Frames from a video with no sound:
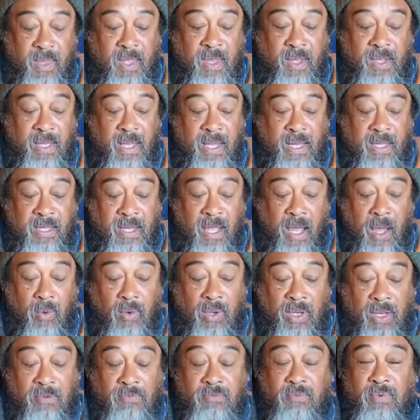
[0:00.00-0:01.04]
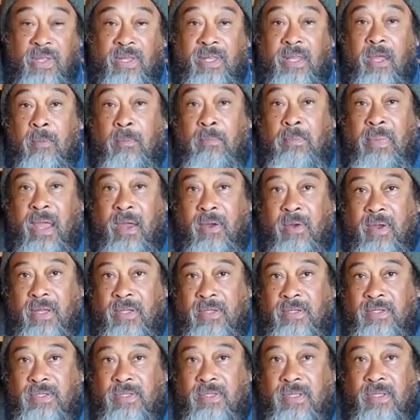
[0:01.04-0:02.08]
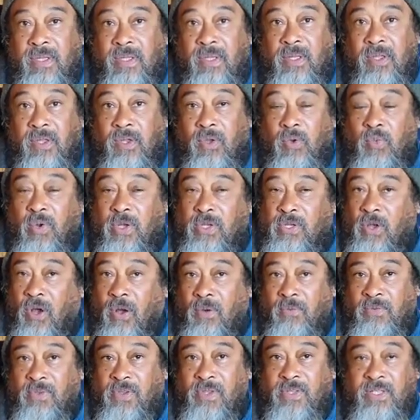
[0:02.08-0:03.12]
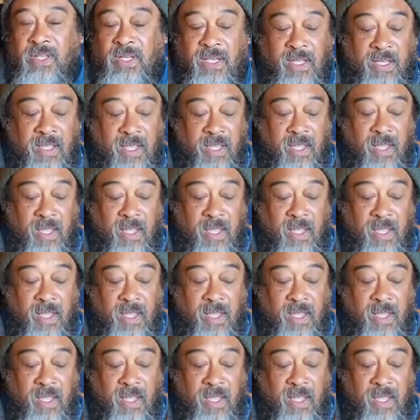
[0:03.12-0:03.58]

They now live with their parents, which obviously,